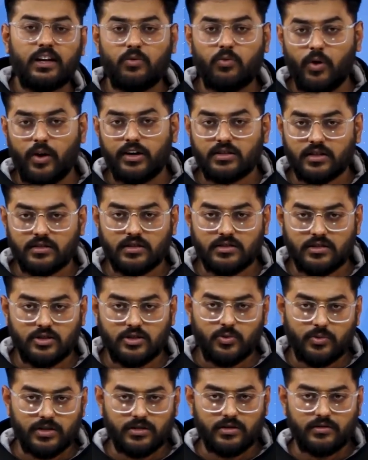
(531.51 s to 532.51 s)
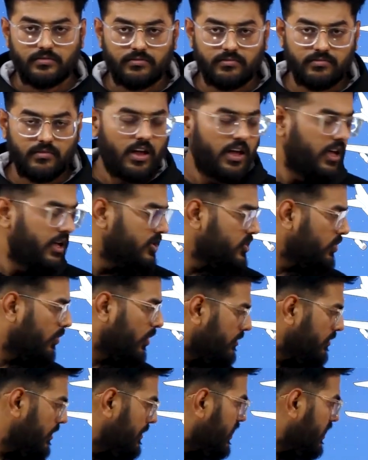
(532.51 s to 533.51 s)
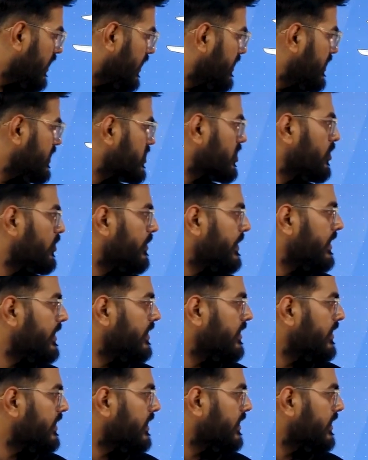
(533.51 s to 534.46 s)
avoid such a situation. So, what will be the condition over here